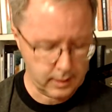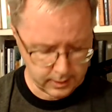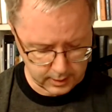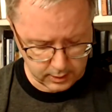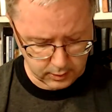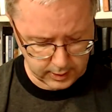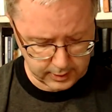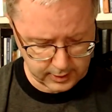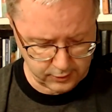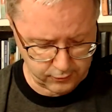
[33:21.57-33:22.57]
And then you're going
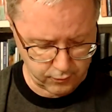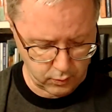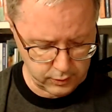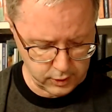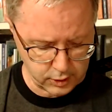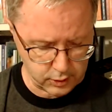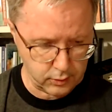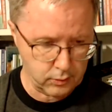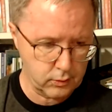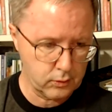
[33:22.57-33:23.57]
to hit this 4 and the 2,